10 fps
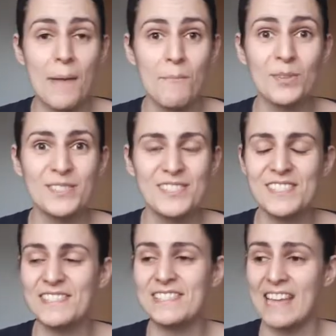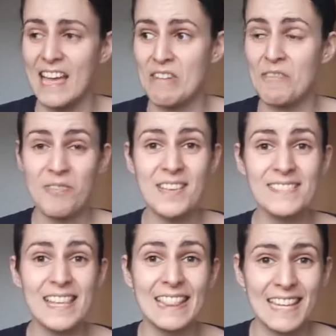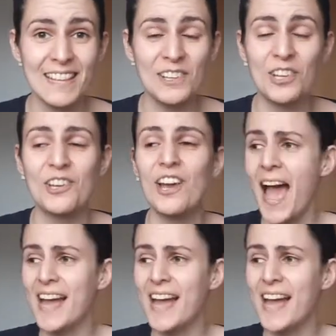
and monsters and things that'll kill you,